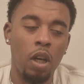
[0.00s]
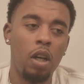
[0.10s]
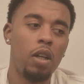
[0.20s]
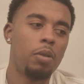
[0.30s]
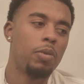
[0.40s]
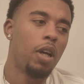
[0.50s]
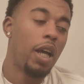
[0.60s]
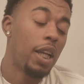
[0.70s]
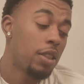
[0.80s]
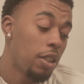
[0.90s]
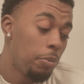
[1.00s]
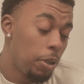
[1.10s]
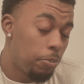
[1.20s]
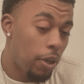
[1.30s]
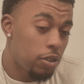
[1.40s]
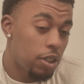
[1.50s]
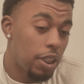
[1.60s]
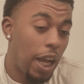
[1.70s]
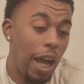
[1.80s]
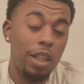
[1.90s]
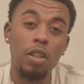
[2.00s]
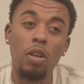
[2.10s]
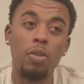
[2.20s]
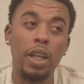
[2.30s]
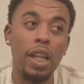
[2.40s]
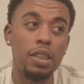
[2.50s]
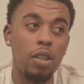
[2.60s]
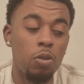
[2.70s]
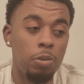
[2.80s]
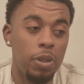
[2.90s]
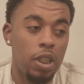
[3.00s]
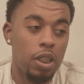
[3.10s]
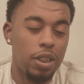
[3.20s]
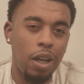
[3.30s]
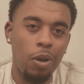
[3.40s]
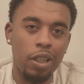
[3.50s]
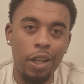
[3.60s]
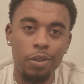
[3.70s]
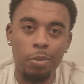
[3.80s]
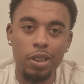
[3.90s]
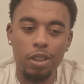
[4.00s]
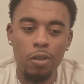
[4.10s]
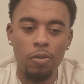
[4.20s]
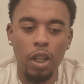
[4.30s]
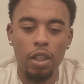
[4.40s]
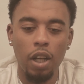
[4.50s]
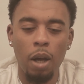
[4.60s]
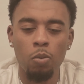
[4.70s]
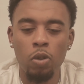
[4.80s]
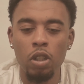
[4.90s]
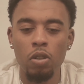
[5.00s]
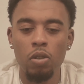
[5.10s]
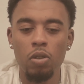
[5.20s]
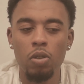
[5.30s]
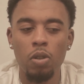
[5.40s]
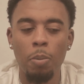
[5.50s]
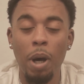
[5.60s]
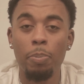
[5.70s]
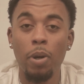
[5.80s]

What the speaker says: No, actually, me personally, I don't, and that's only because of how I carry myself. Like, I'm real. My